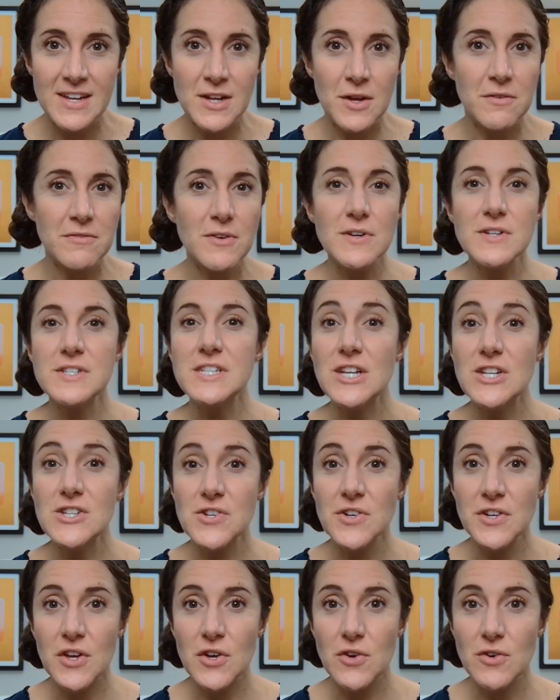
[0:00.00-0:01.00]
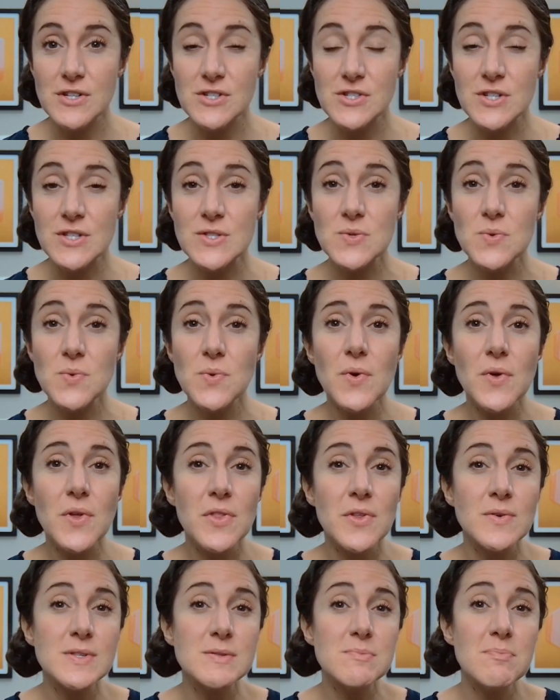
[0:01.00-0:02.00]
Now, if you're a teacher in a Christian school,
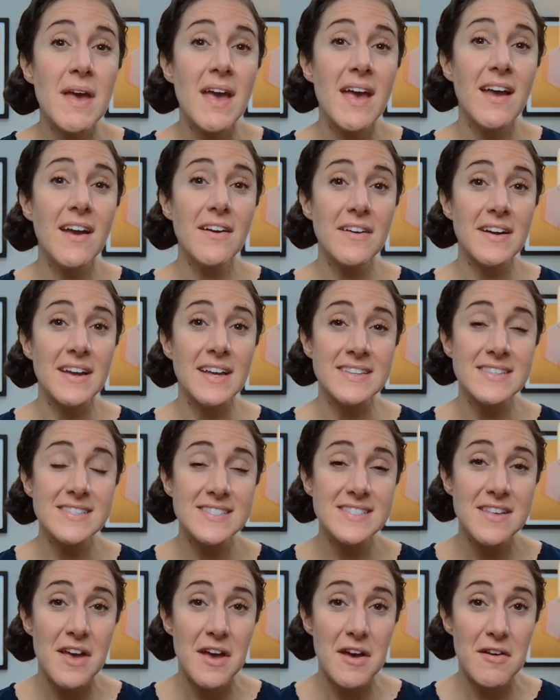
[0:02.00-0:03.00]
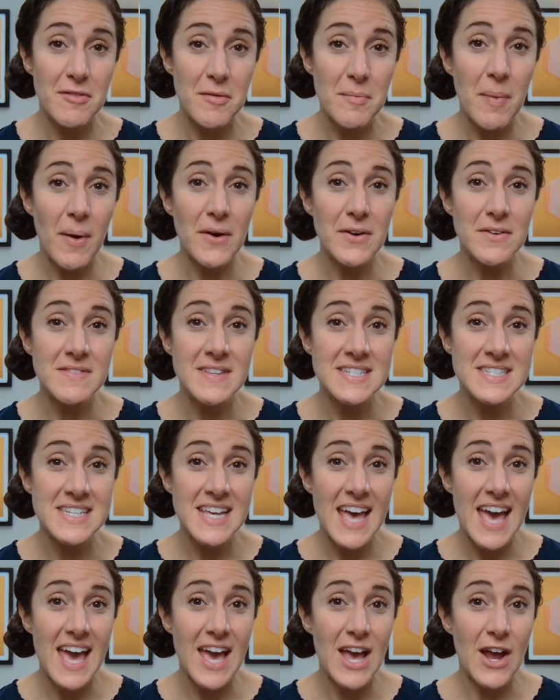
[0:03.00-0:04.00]
those parents for part of the
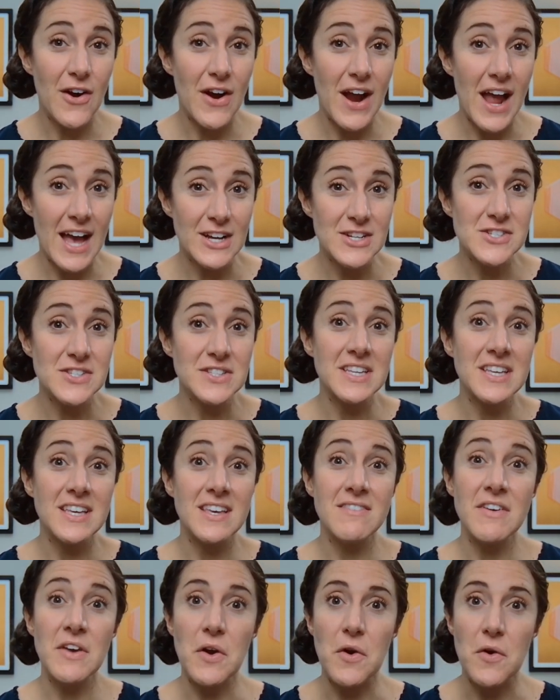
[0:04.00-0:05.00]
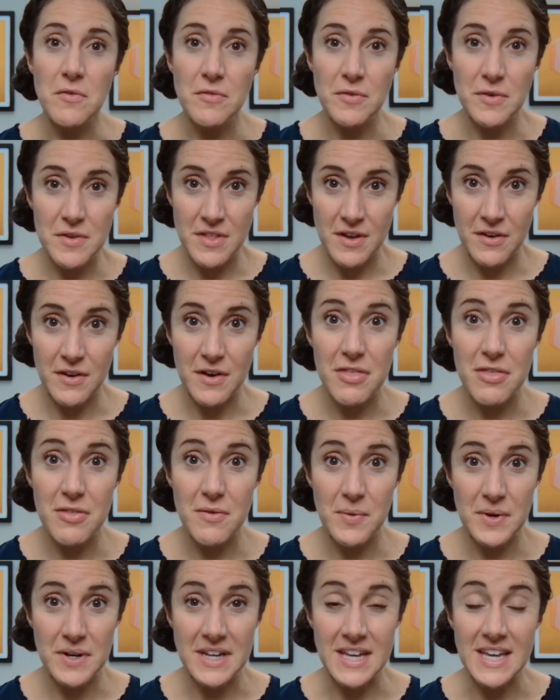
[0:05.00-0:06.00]
day are actually giving over their
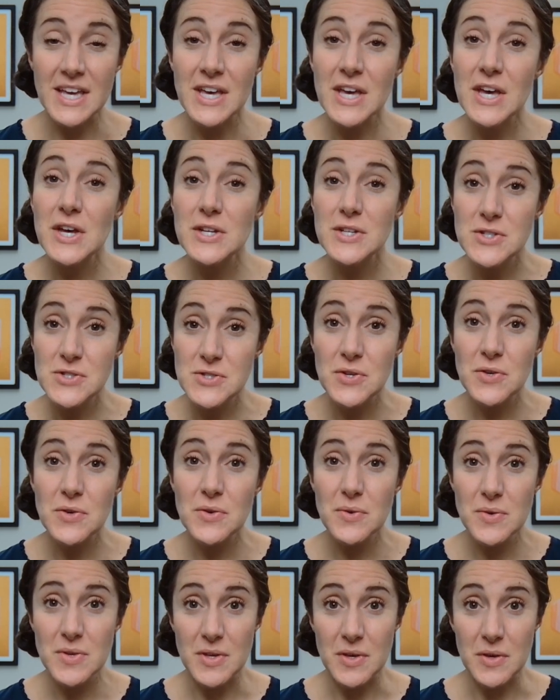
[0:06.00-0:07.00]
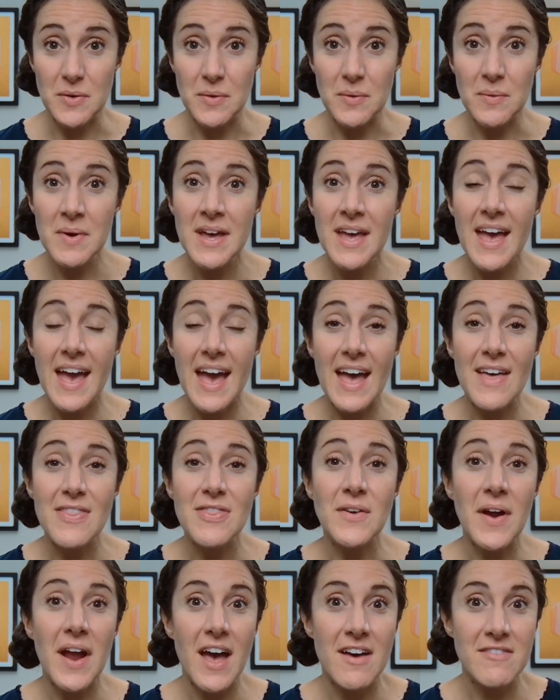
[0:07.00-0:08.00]
authority to you,
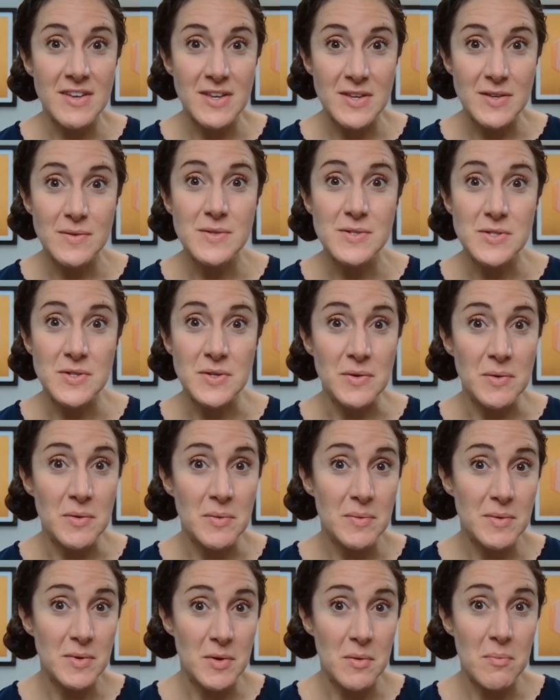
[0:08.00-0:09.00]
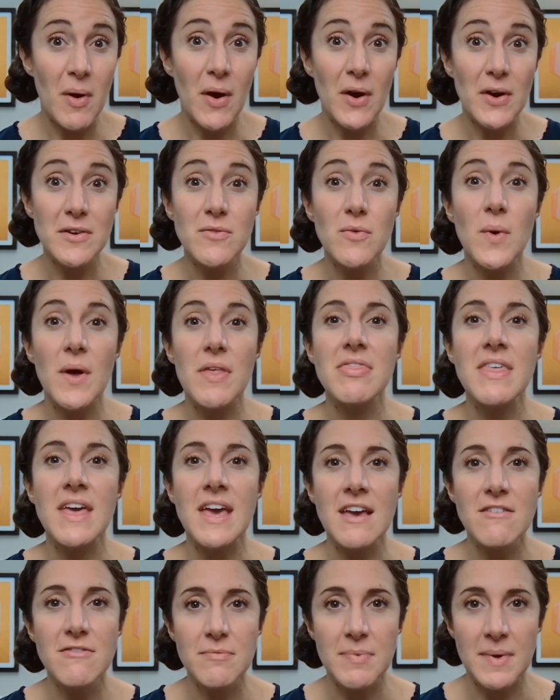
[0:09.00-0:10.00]
and they're having you do, you know, part of what
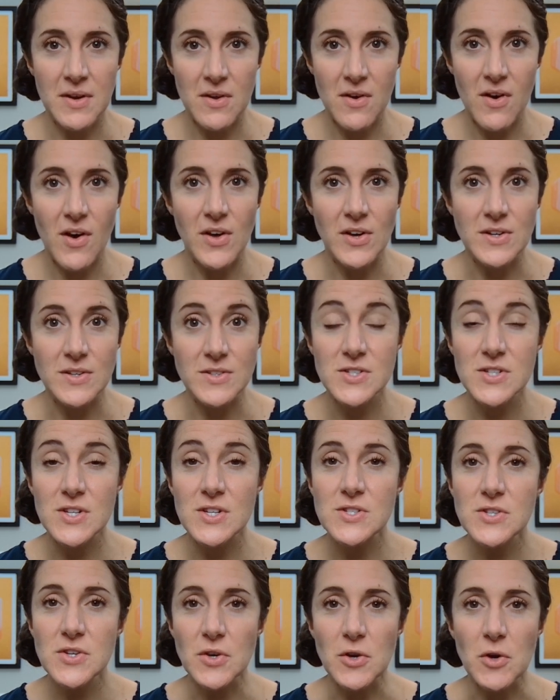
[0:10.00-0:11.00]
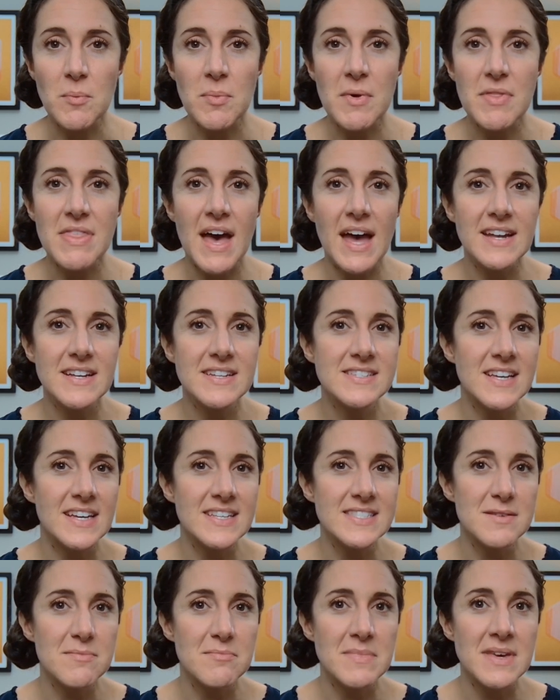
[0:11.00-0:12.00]
they've been called to do. But that
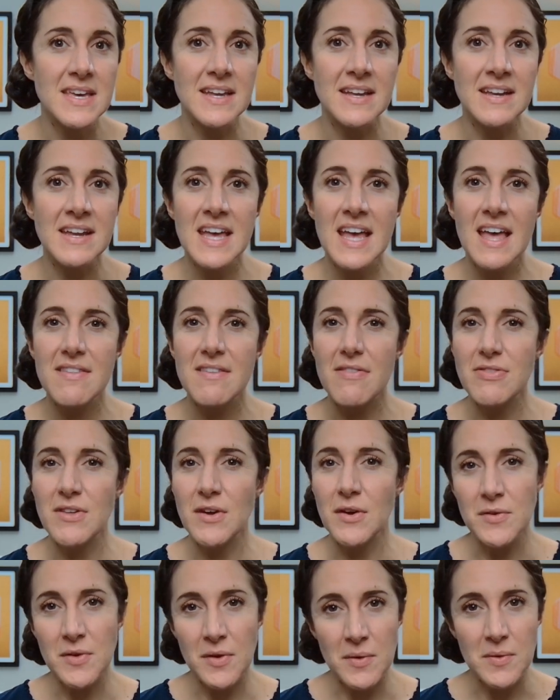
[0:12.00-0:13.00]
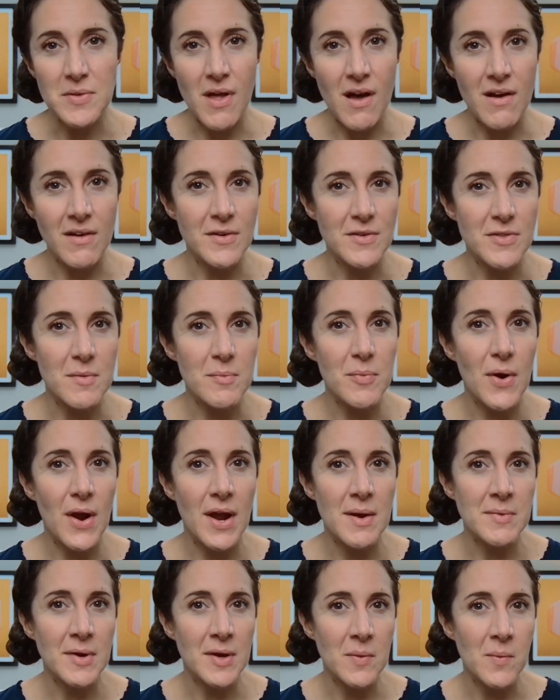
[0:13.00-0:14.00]
doesn't mean that they're no longer the
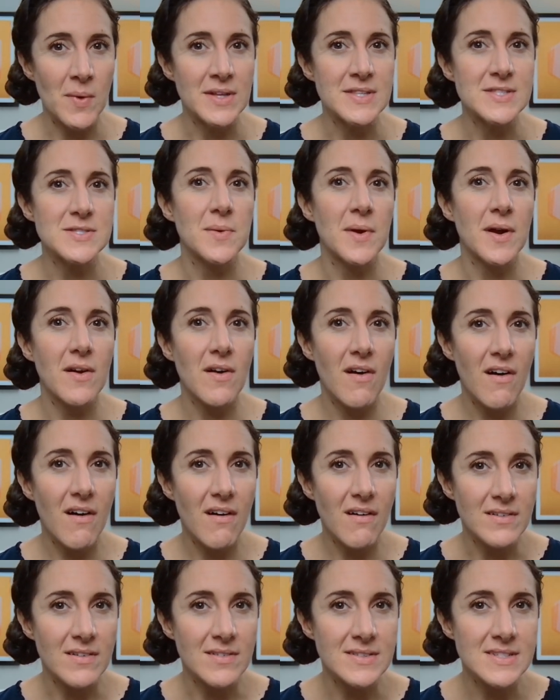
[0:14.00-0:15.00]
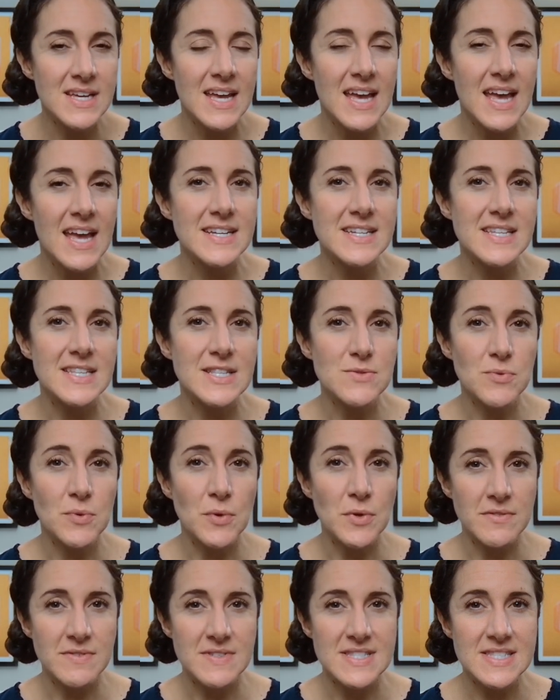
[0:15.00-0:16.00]
primary ones who are called to this
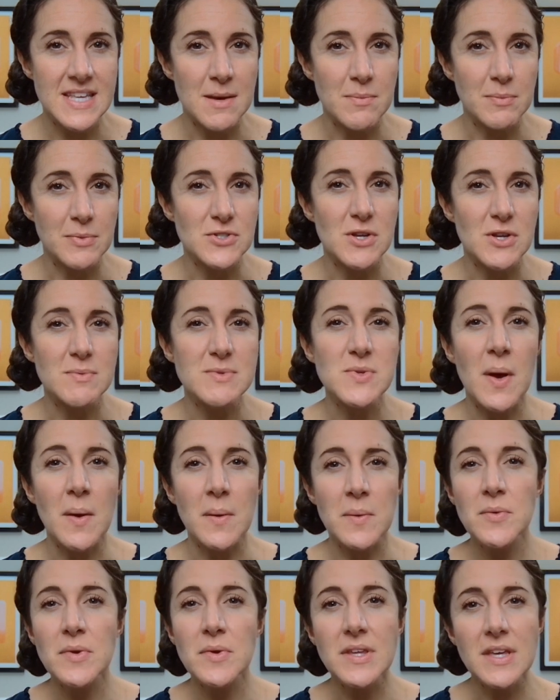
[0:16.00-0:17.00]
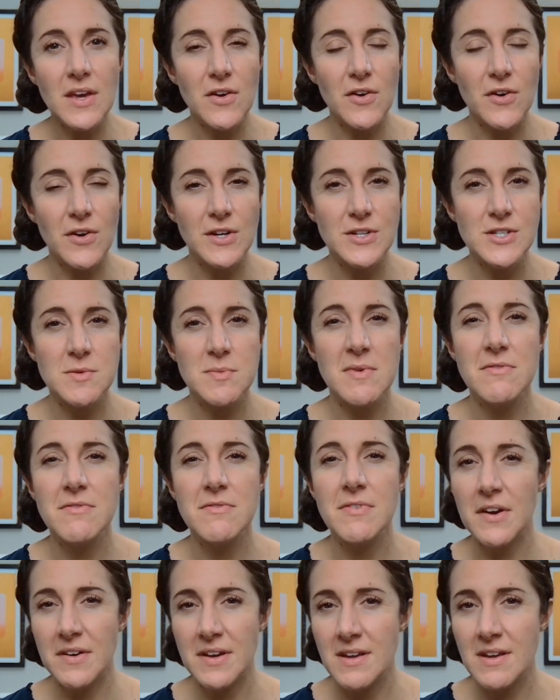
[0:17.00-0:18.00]
role of discipleship. So I would really encourage you to be
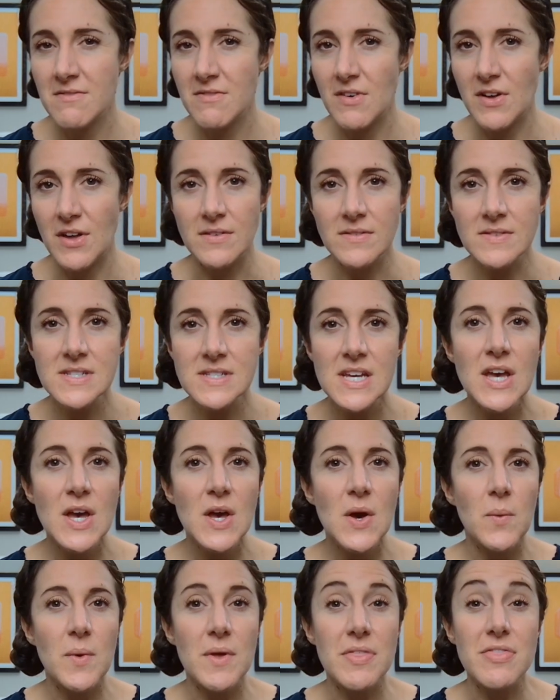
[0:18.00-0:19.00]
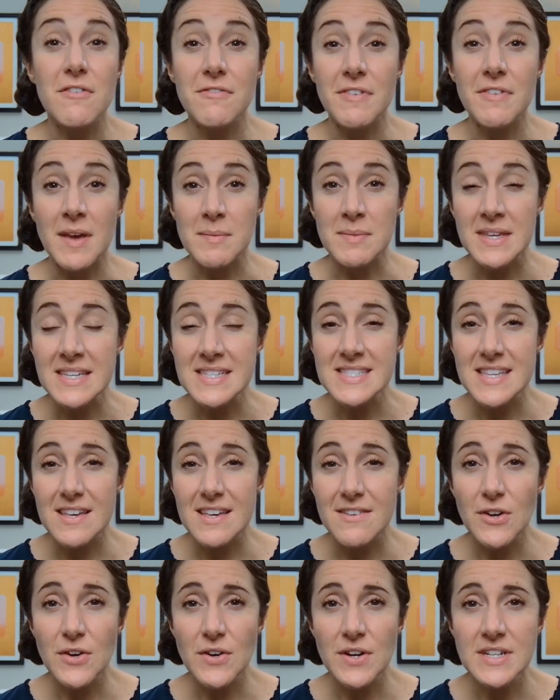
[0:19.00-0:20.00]
very involved with the families
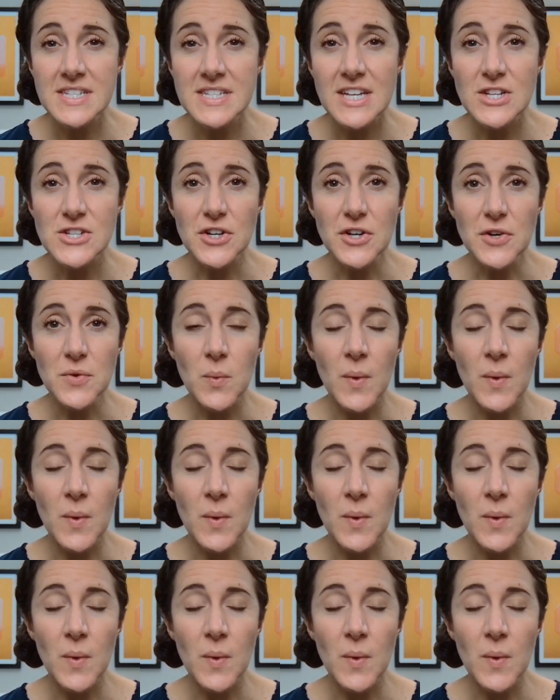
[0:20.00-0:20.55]
if you're a teacher.